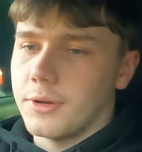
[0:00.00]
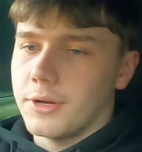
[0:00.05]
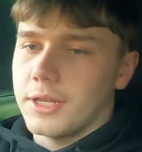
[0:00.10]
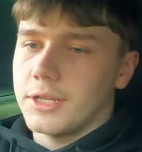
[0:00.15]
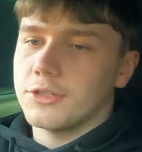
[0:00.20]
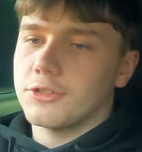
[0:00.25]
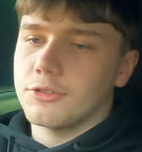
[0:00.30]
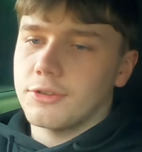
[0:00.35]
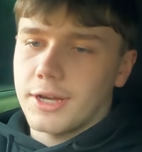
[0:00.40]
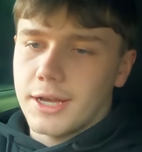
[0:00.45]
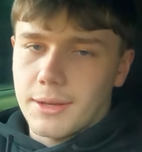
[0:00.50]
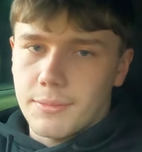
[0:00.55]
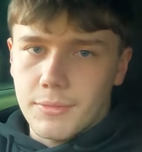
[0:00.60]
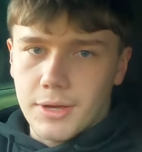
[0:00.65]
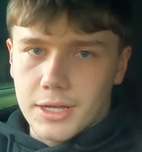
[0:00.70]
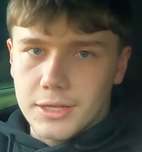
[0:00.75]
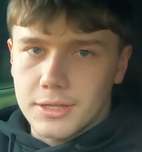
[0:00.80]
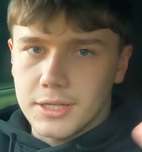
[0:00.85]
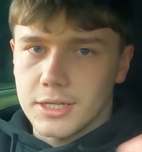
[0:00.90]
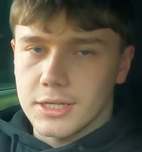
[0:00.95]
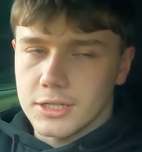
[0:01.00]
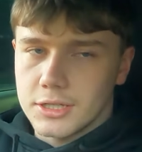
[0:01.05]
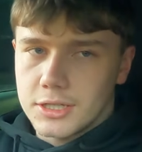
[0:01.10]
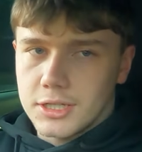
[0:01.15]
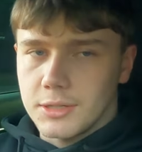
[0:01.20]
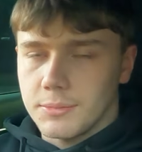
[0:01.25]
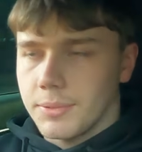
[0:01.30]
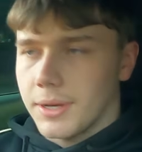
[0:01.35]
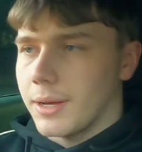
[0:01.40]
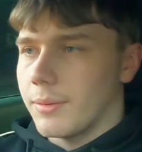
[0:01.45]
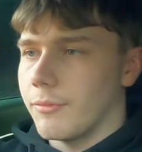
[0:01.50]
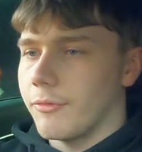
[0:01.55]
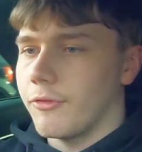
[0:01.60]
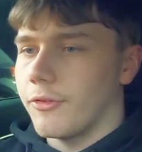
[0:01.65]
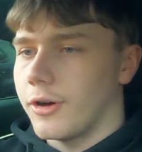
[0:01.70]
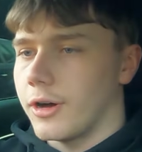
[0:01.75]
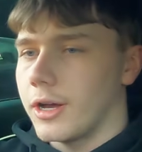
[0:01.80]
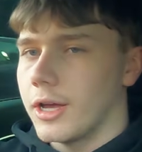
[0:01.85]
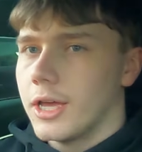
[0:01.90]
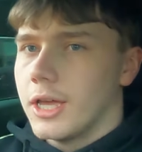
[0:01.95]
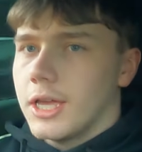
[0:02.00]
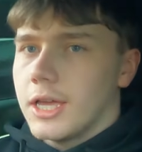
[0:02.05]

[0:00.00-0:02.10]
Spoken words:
on Instagram at DSG Panther,